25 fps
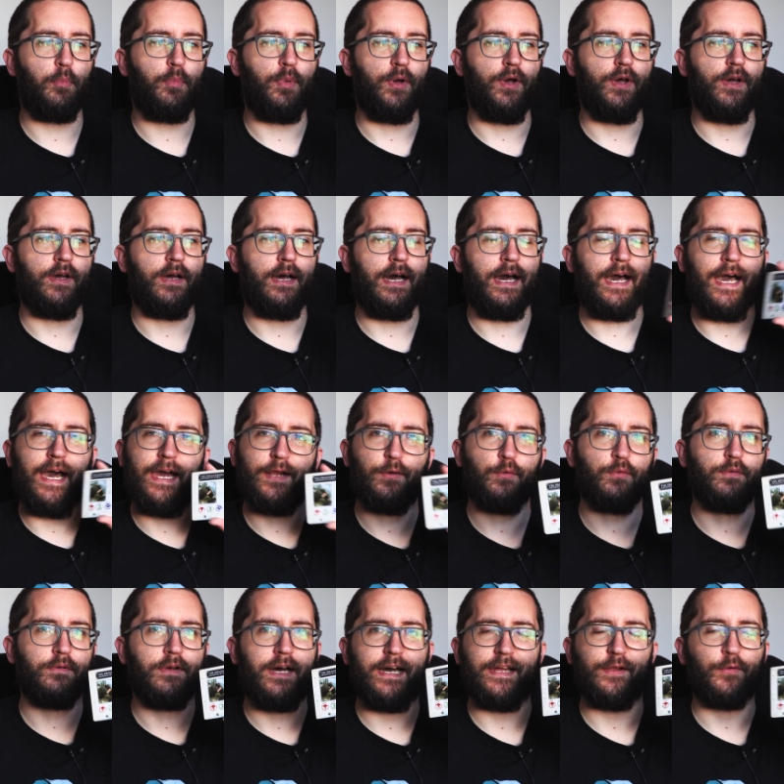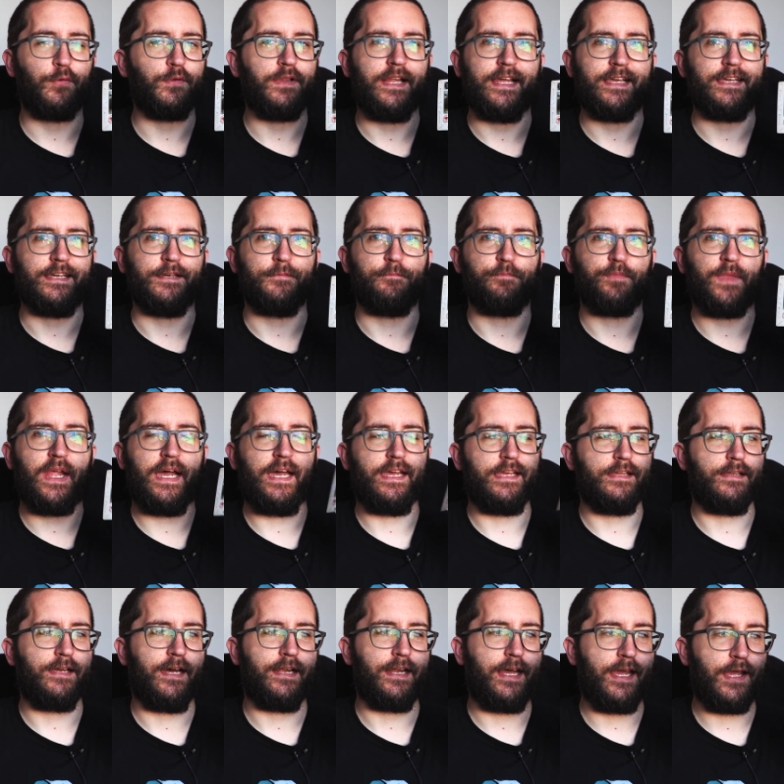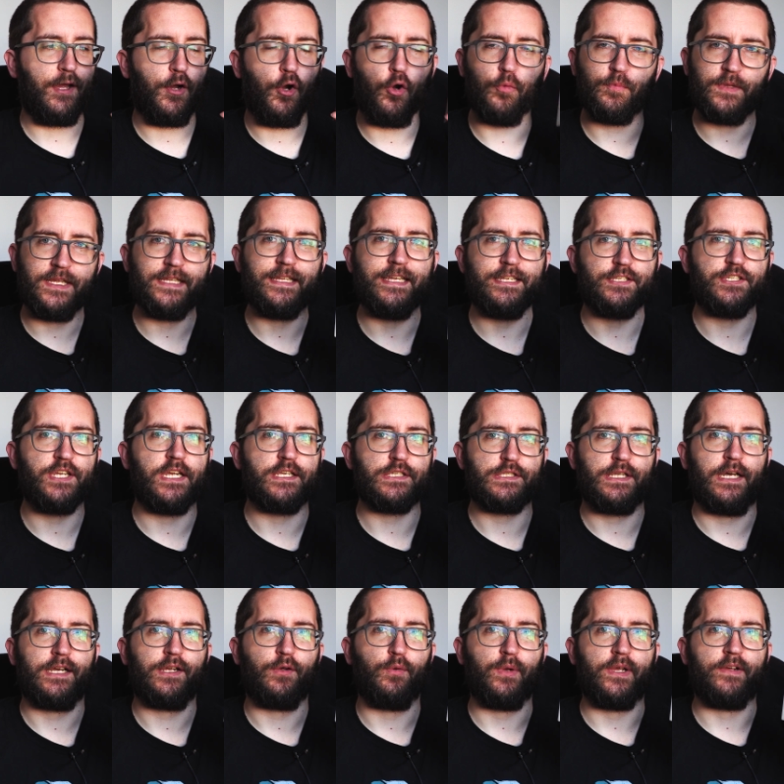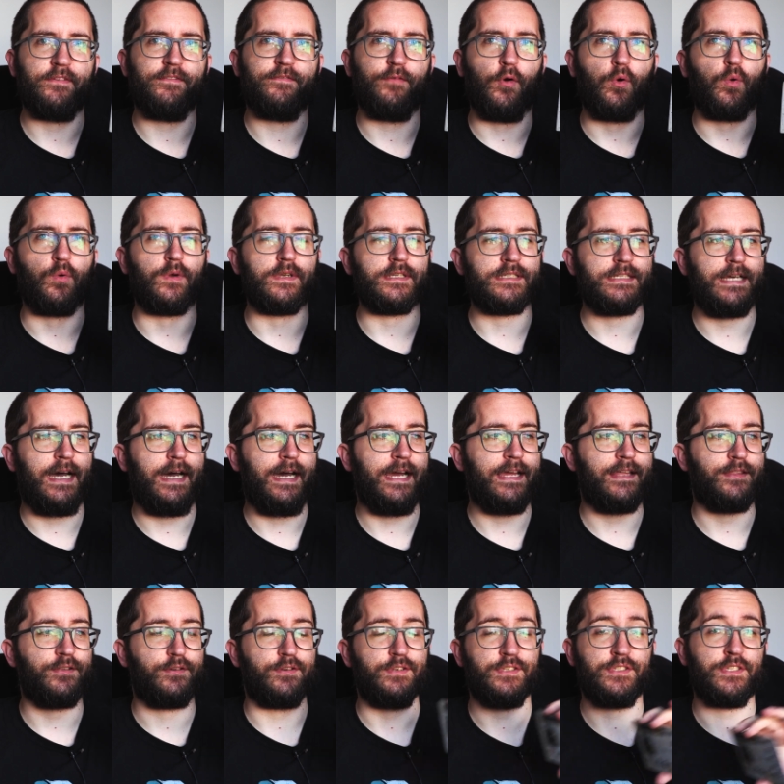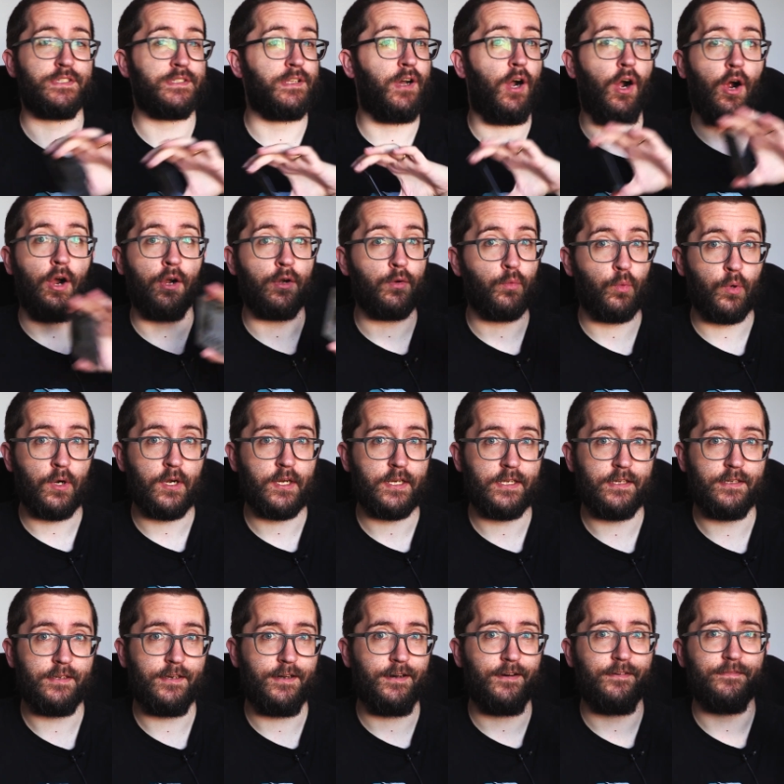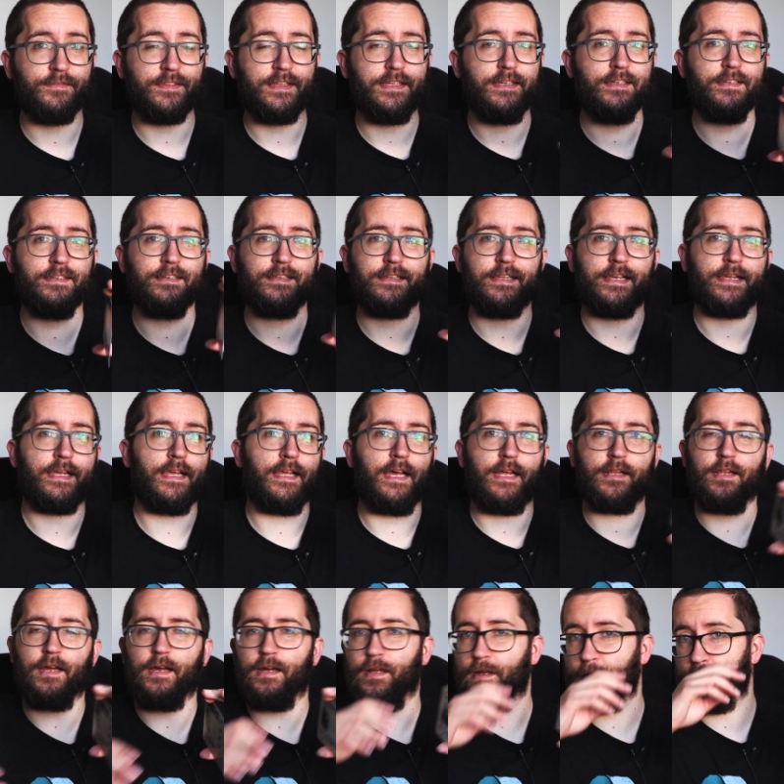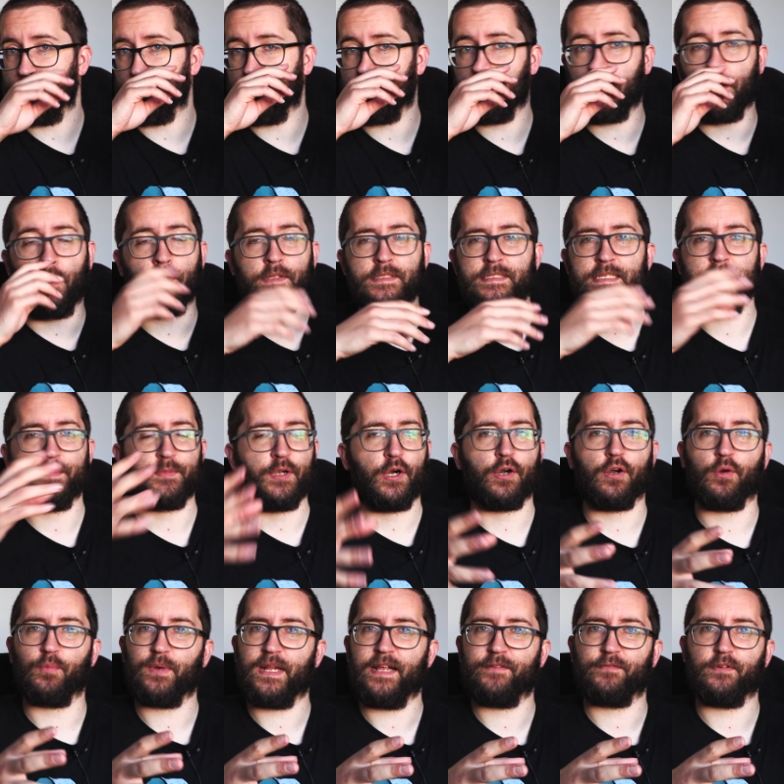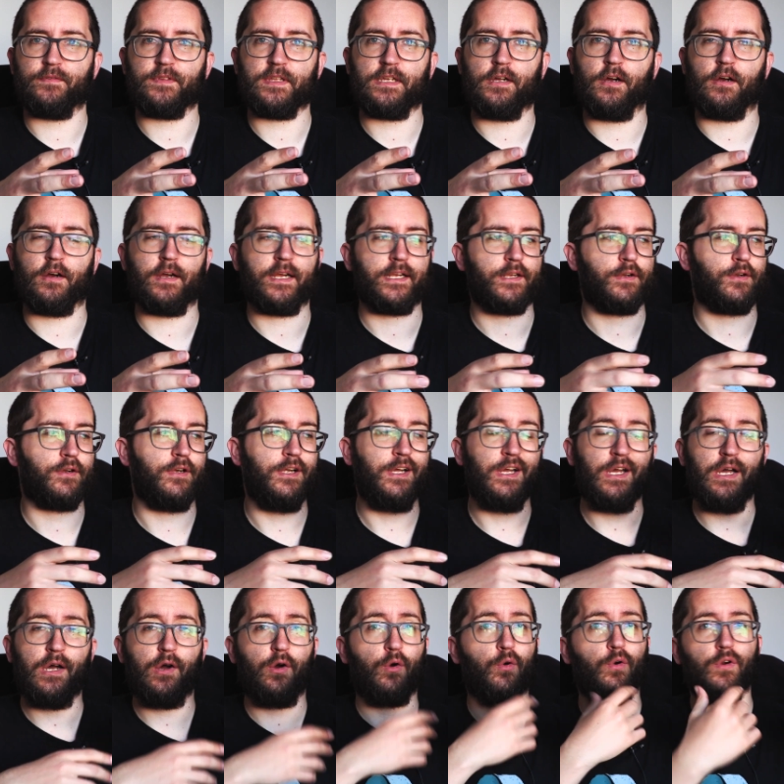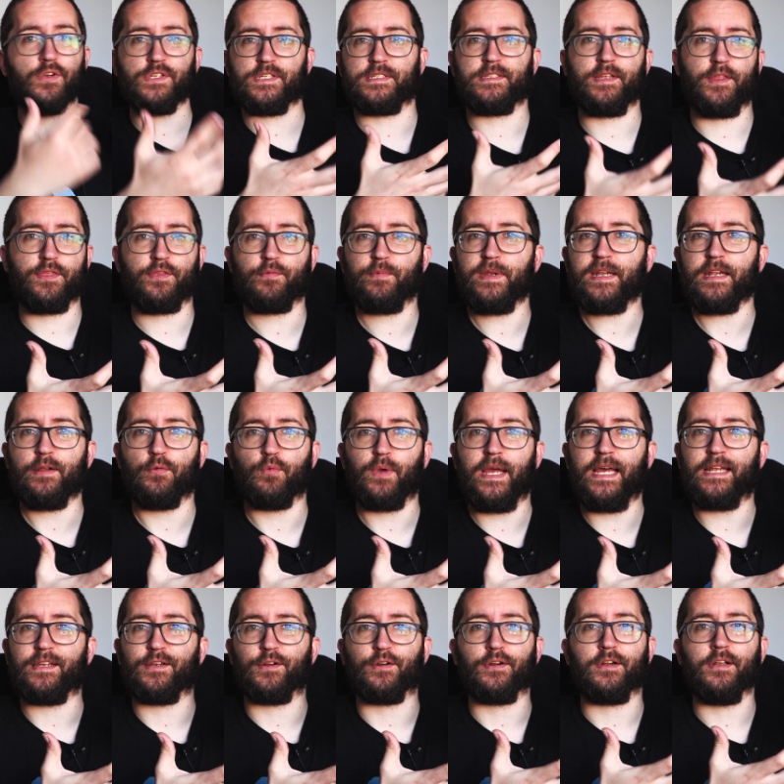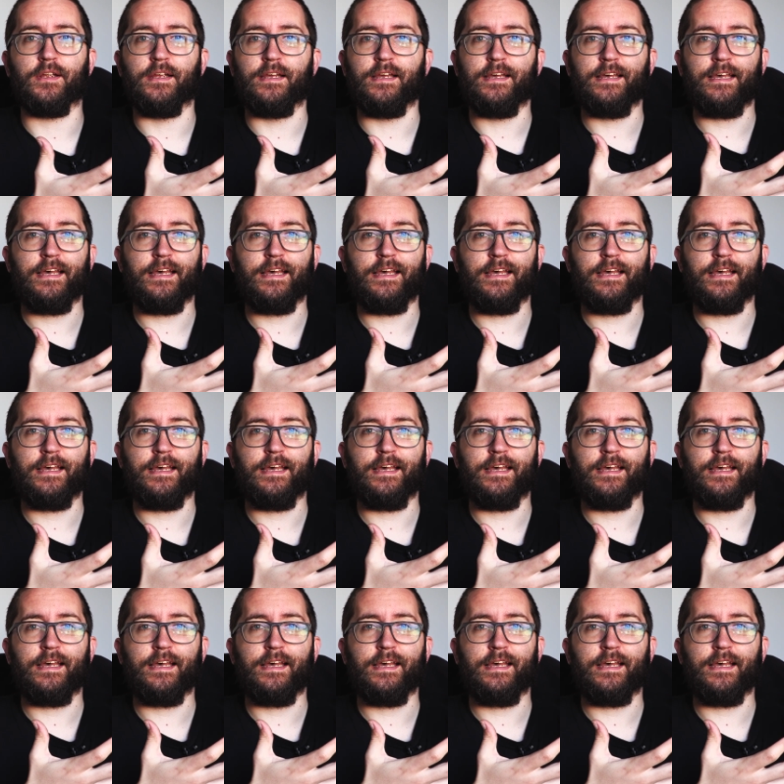but I don't like it. I hope that they change that going forward to either just artwork of the, like a concept art or whatever of the character, or just a 3D render